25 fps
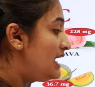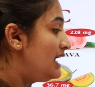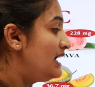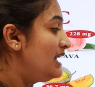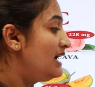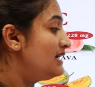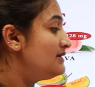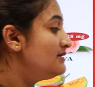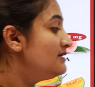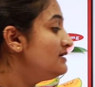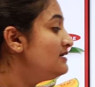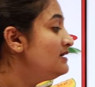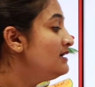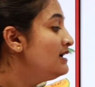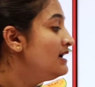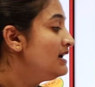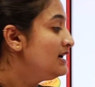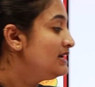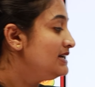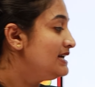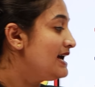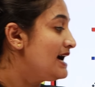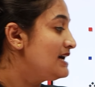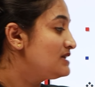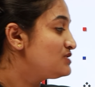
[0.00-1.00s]
and other
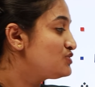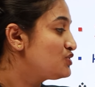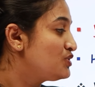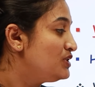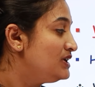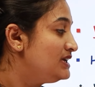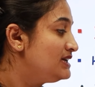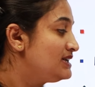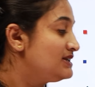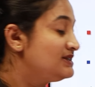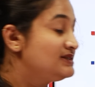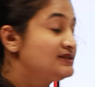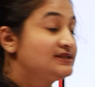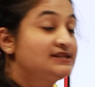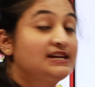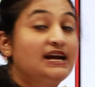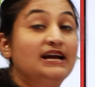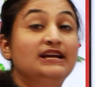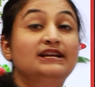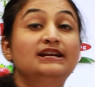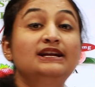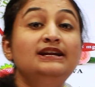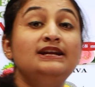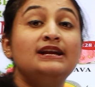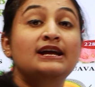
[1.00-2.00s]

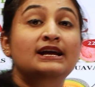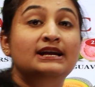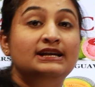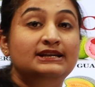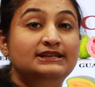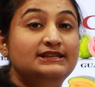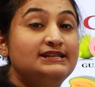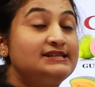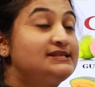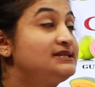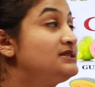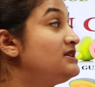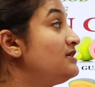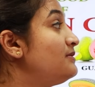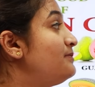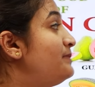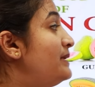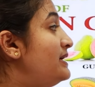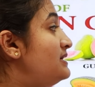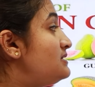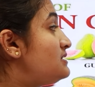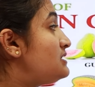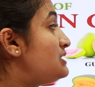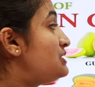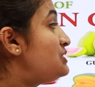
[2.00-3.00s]
gastrointestinal
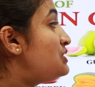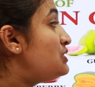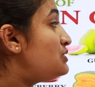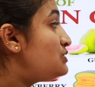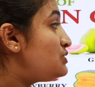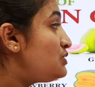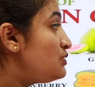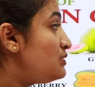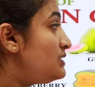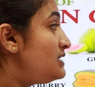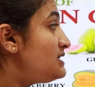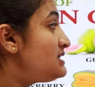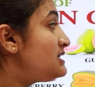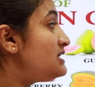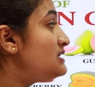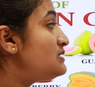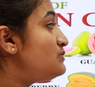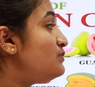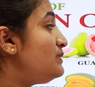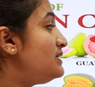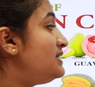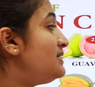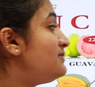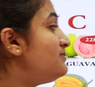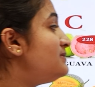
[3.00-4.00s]
disturbances. So this is
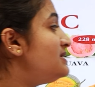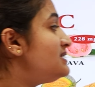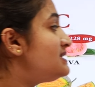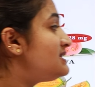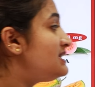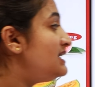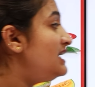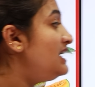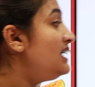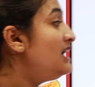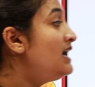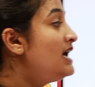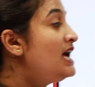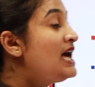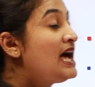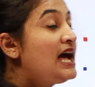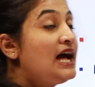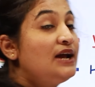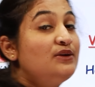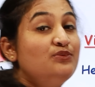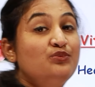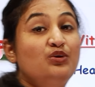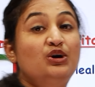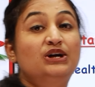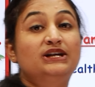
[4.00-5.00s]
vitamin C,
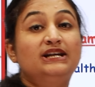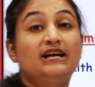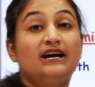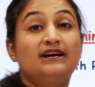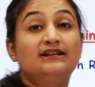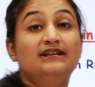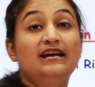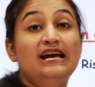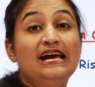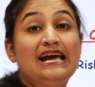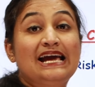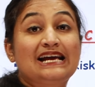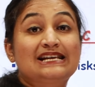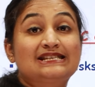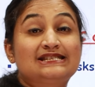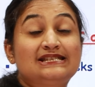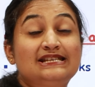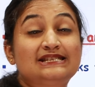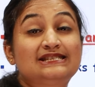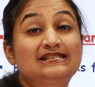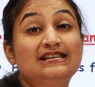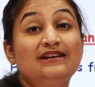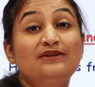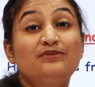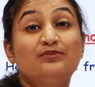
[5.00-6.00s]
and what are the
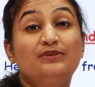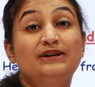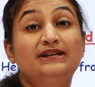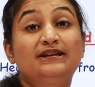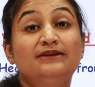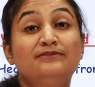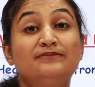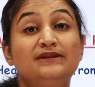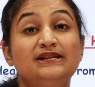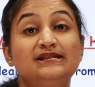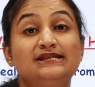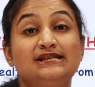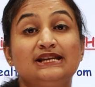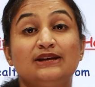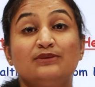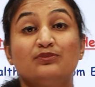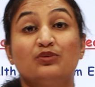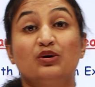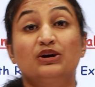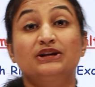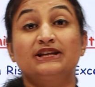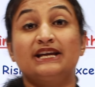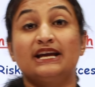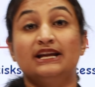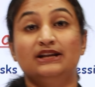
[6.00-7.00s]
excessive vitamin C,
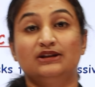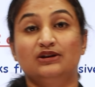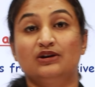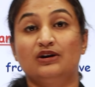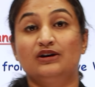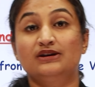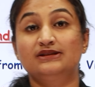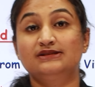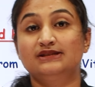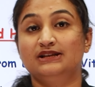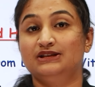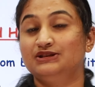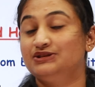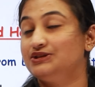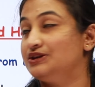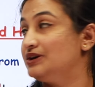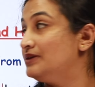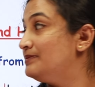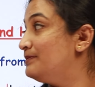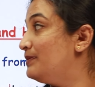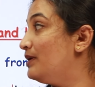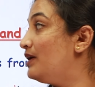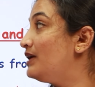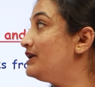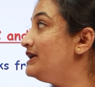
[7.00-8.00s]
what can cause into
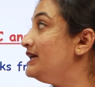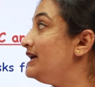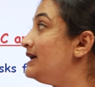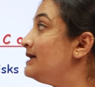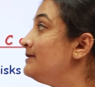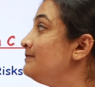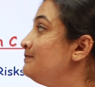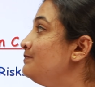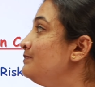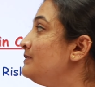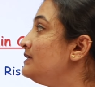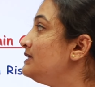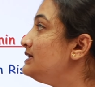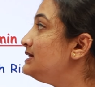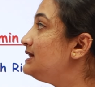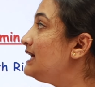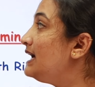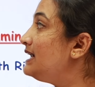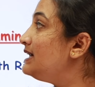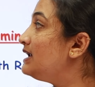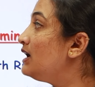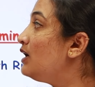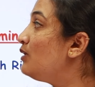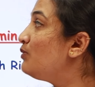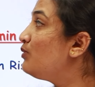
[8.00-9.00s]
your body.
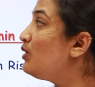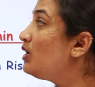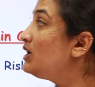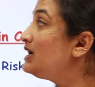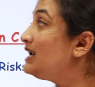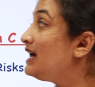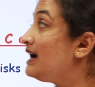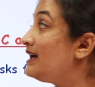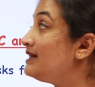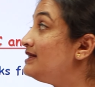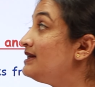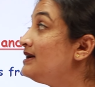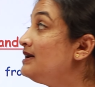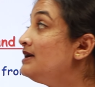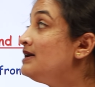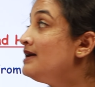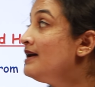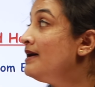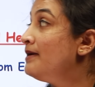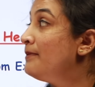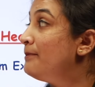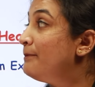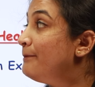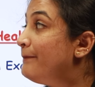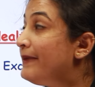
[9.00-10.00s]
Then what are the
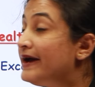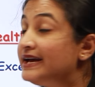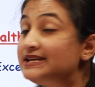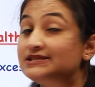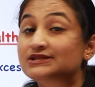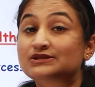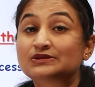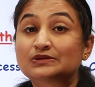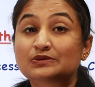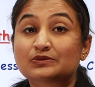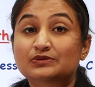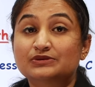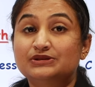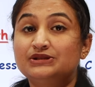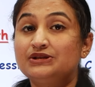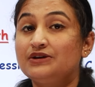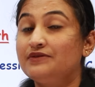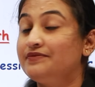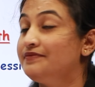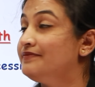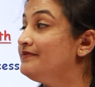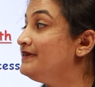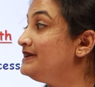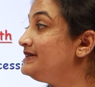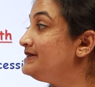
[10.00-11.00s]
best source
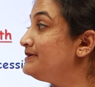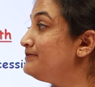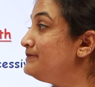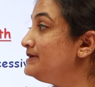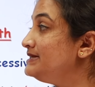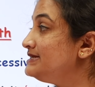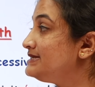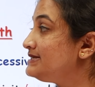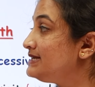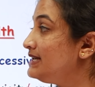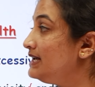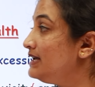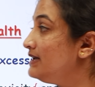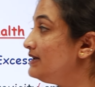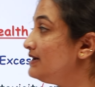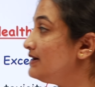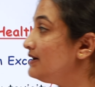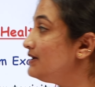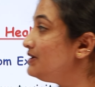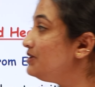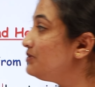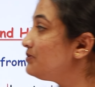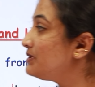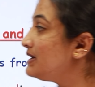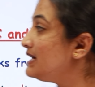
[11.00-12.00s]
of vitamin C?
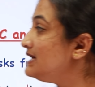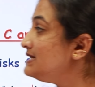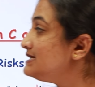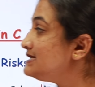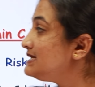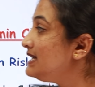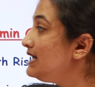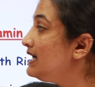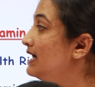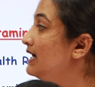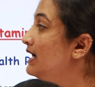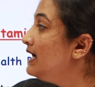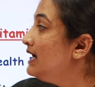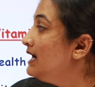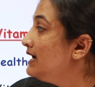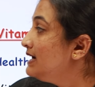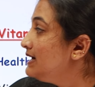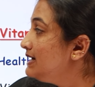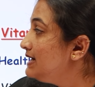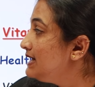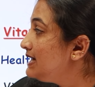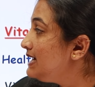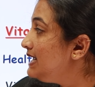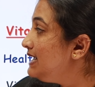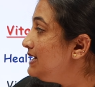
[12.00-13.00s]
Here you can see
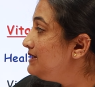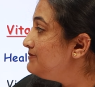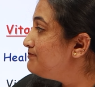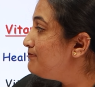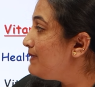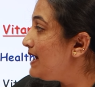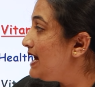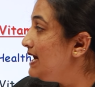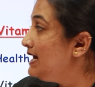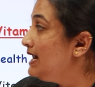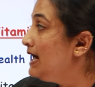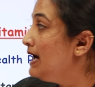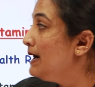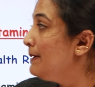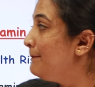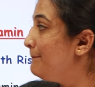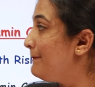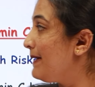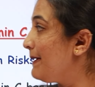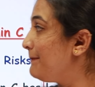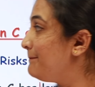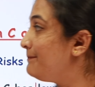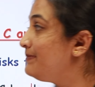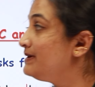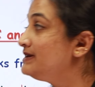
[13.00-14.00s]
green bell
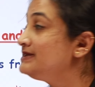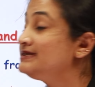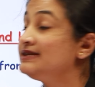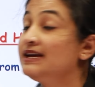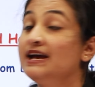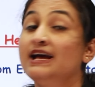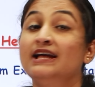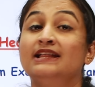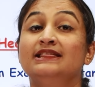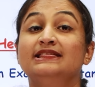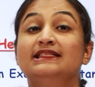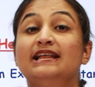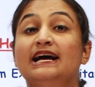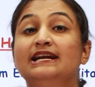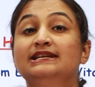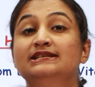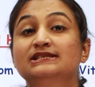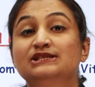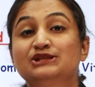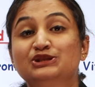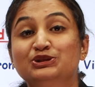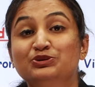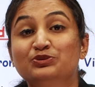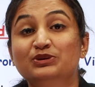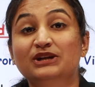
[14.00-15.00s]
peppers, that
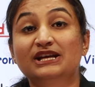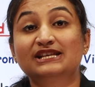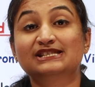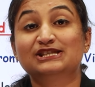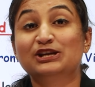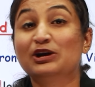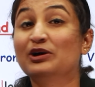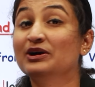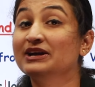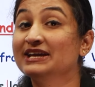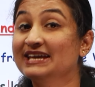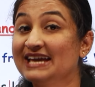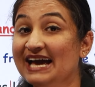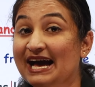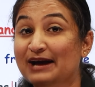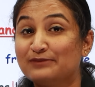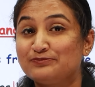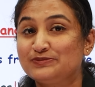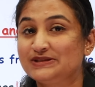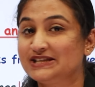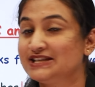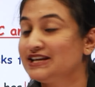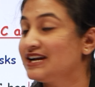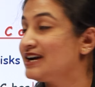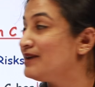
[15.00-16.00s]
is known as your
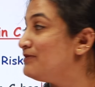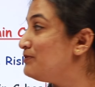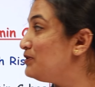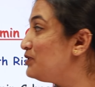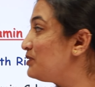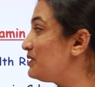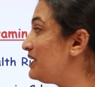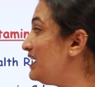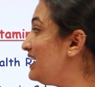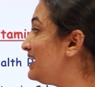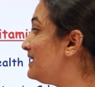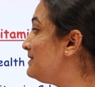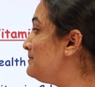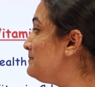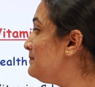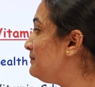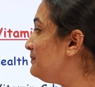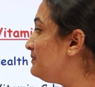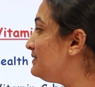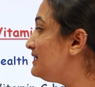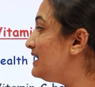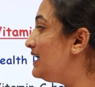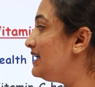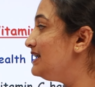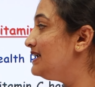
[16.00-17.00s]
capsicum, okay.
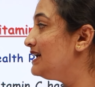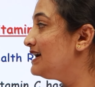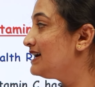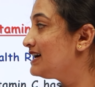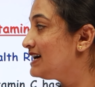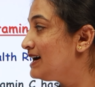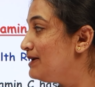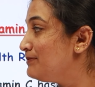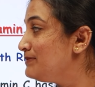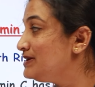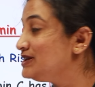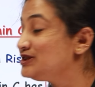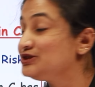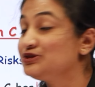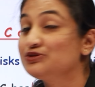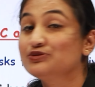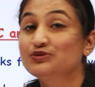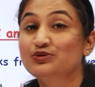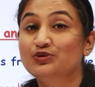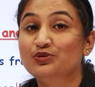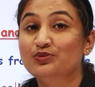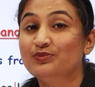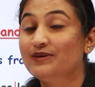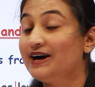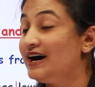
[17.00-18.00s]
Then coming to
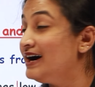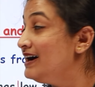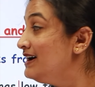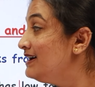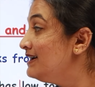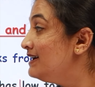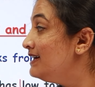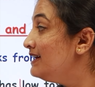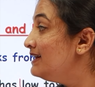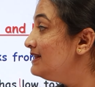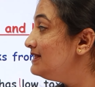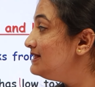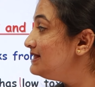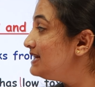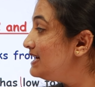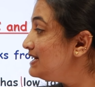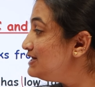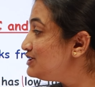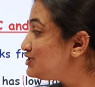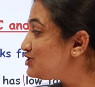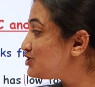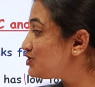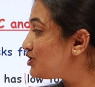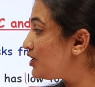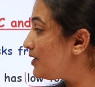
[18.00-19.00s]
guava,
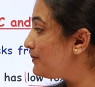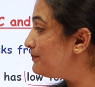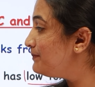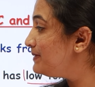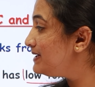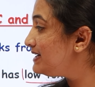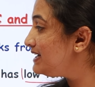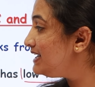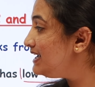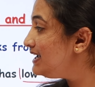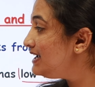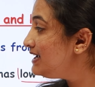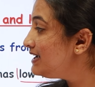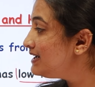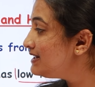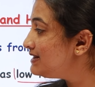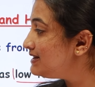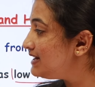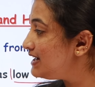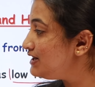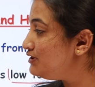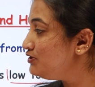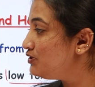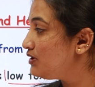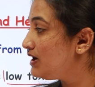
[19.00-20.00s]
then strawberry,
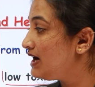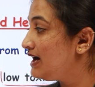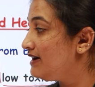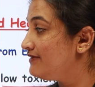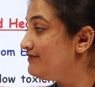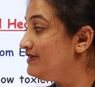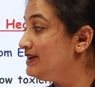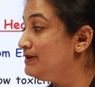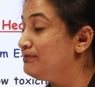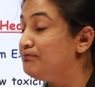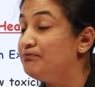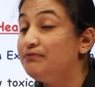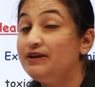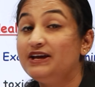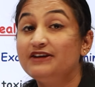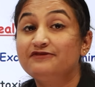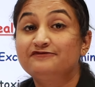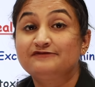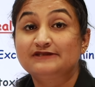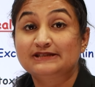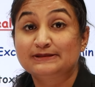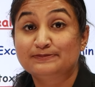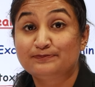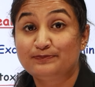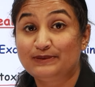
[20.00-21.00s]
then you're having
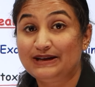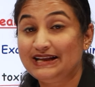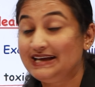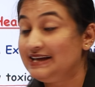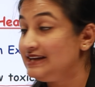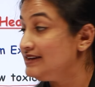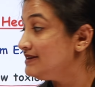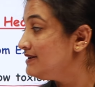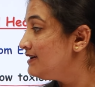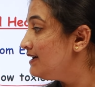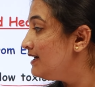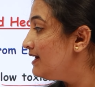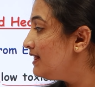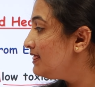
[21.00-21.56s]
beef spleen,